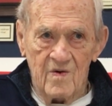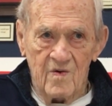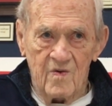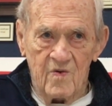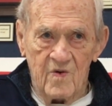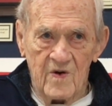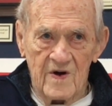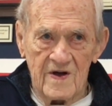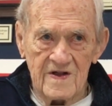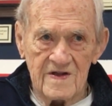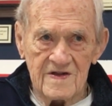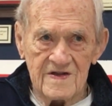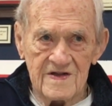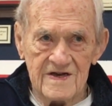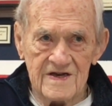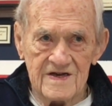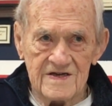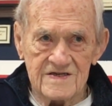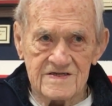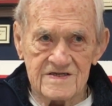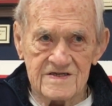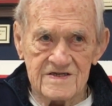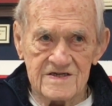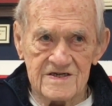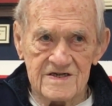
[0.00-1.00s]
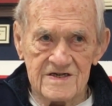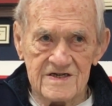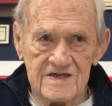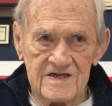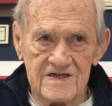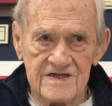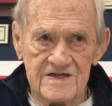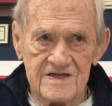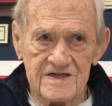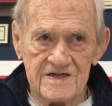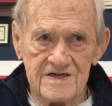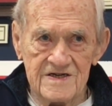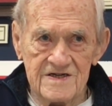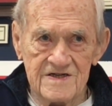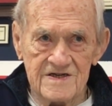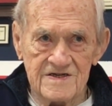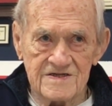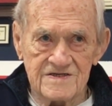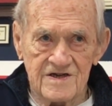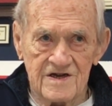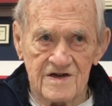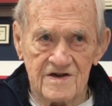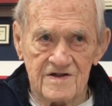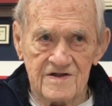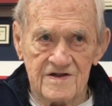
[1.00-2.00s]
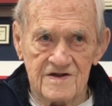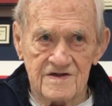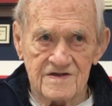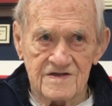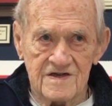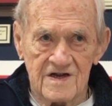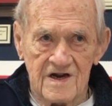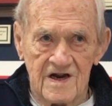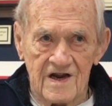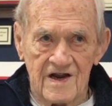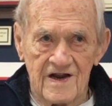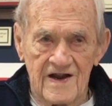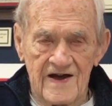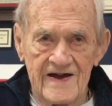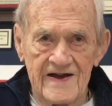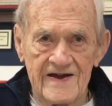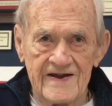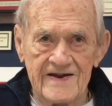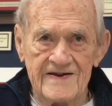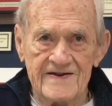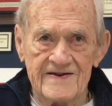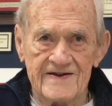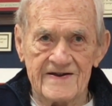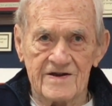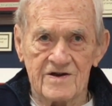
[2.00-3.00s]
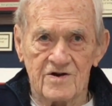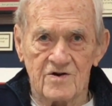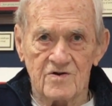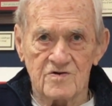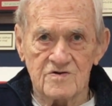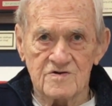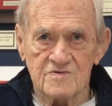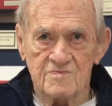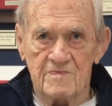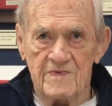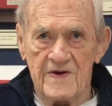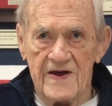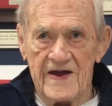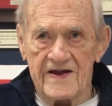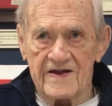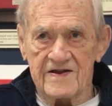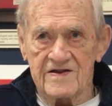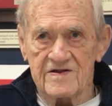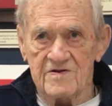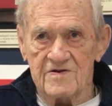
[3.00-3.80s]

Well, it's there's a line that goes back